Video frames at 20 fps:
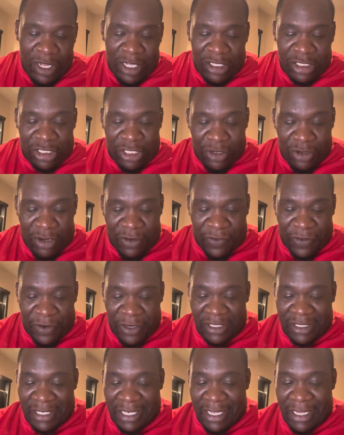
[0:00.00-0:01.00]
So the
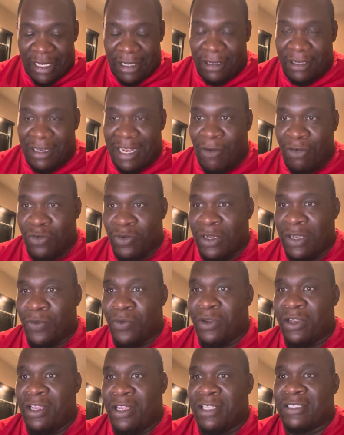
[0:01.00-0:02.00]
first thing that I would really
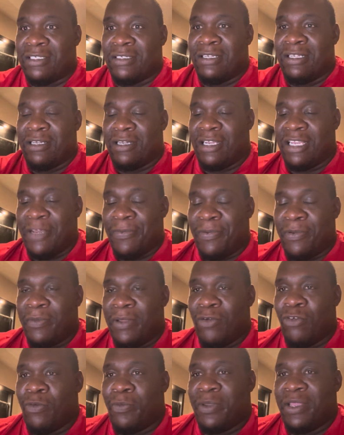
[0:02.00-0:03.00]
want to
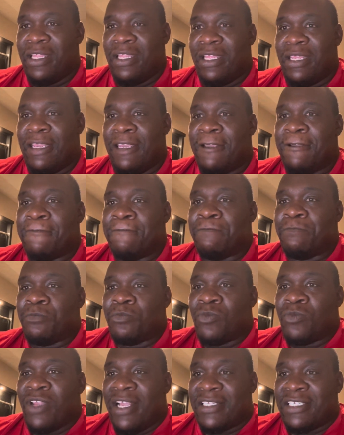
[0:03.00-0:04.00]
implement would be the
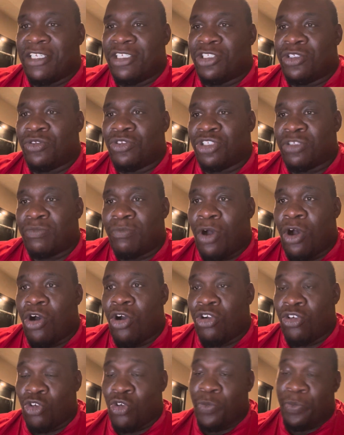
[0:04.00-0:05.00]
intentional
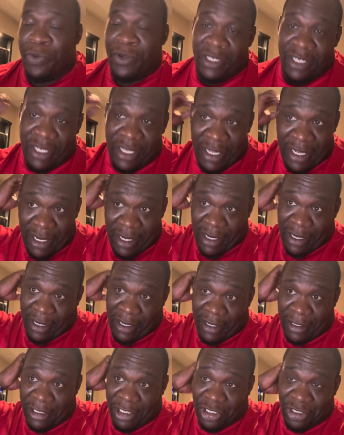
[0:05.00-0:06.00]
small grouping
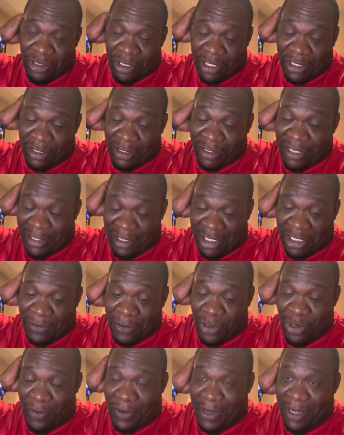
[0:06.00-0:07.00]
instruction. I just
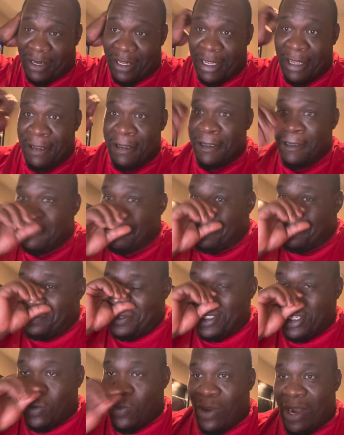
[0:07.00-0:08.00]
spoke about that.
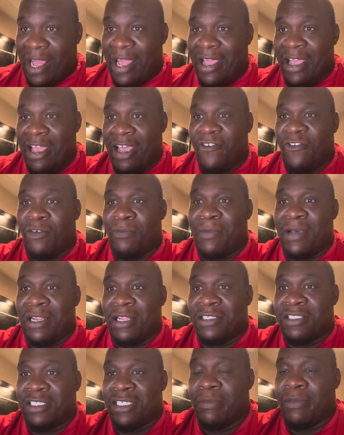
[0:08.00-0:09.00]
So what I have for my
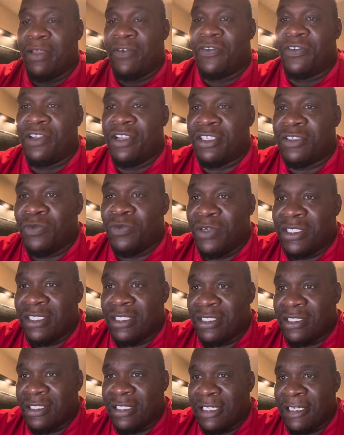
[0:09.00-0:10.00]
little tidbit for this, which
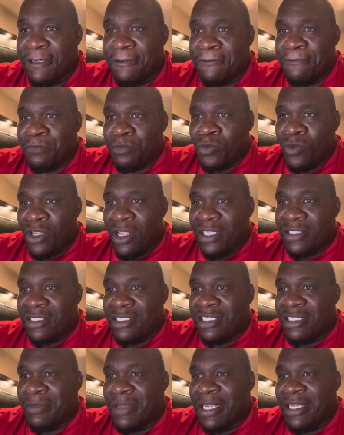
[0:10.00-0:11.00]
is a
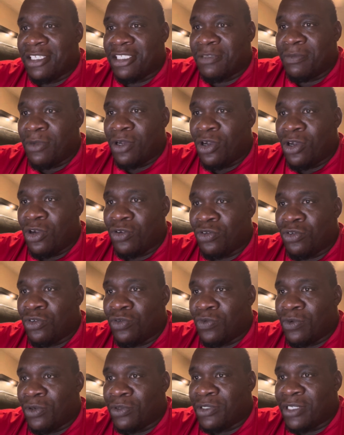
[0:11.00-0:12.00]
systematic small
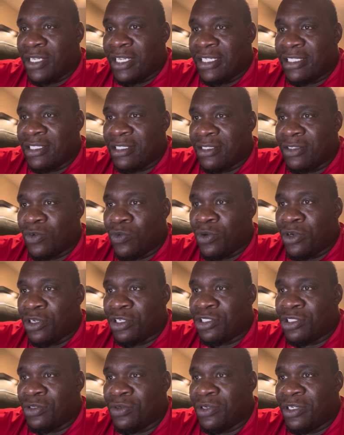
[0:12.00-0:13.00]
group rotation where
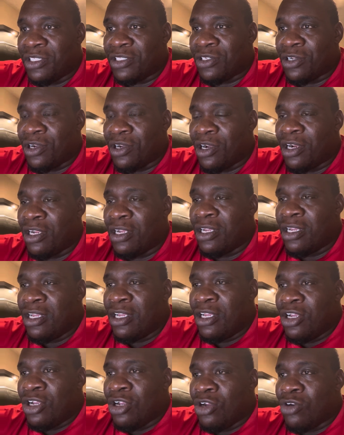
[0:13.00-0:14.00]
students are
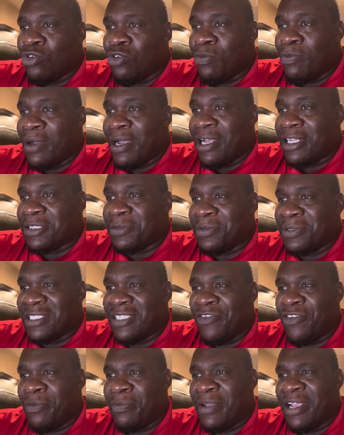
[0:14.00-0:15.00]
grouped by
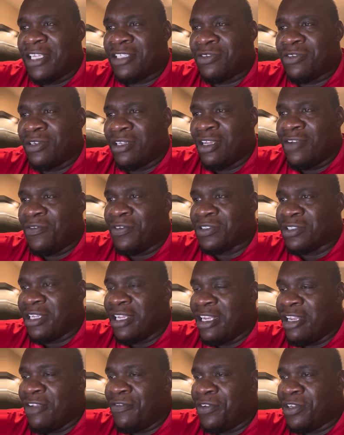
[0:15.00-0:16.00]
specific mastery levels or
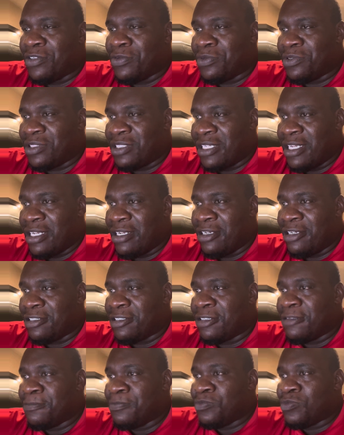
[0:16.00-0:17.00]
individual
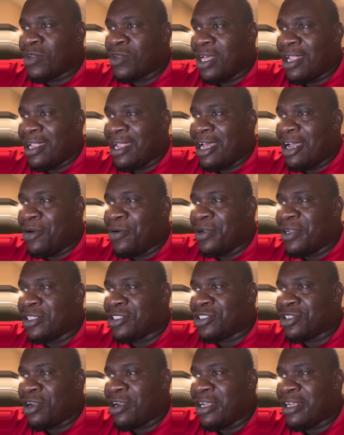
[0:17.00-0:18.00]
standards, allowing
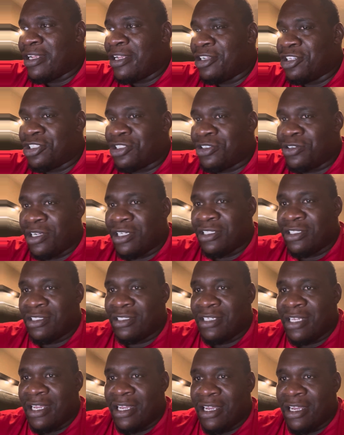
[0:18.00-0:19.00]
targeted
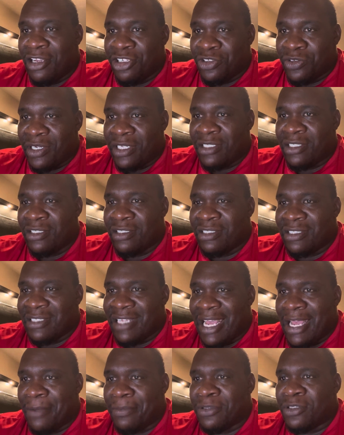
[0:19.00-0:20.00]
instructions that addresses
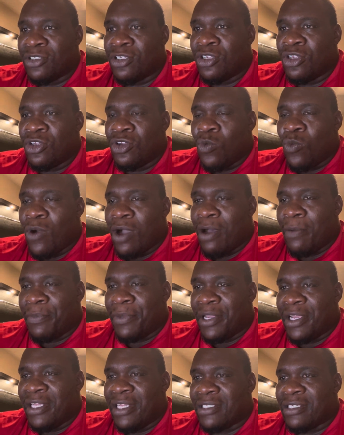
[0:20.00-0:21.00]
gaps while
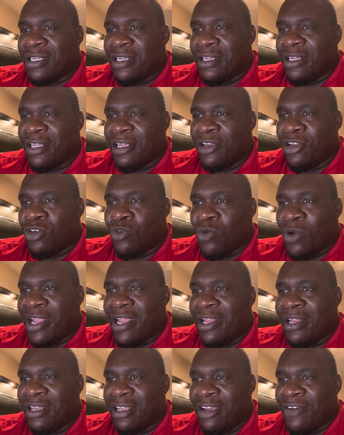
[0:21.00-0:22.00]
maintaining
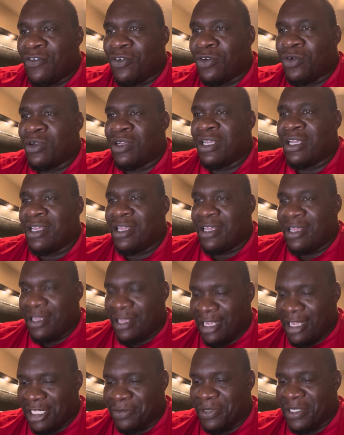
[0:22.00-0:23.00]
grade level
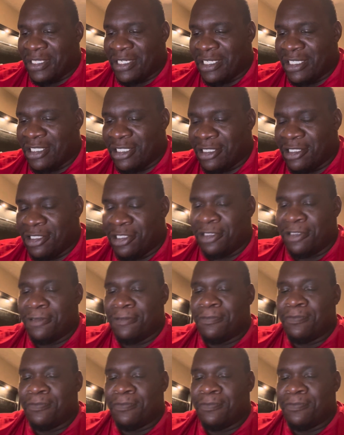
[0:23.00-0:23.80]
expectations.